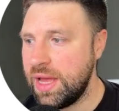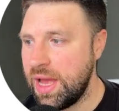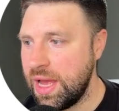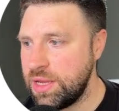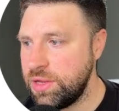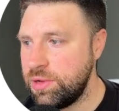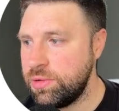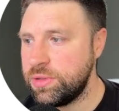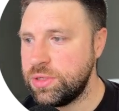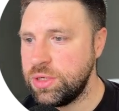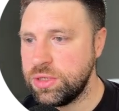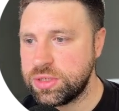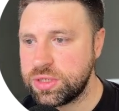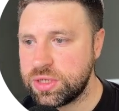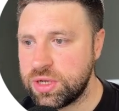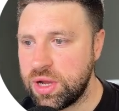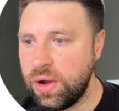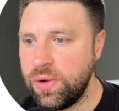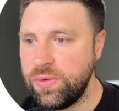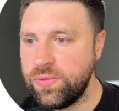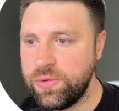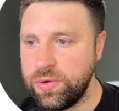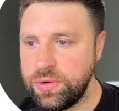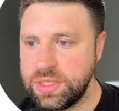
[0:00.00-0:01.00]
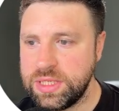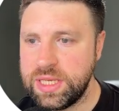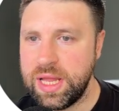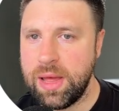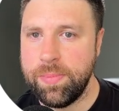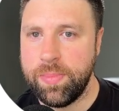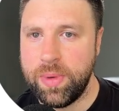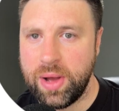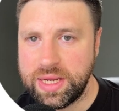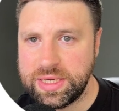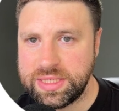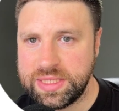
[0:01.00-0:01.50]
and you'll just go through step
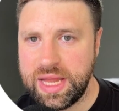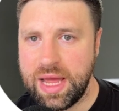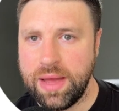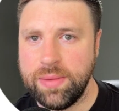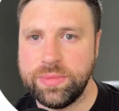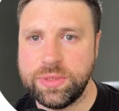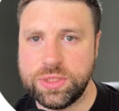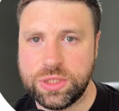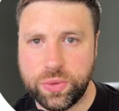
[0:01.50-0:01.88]
by step,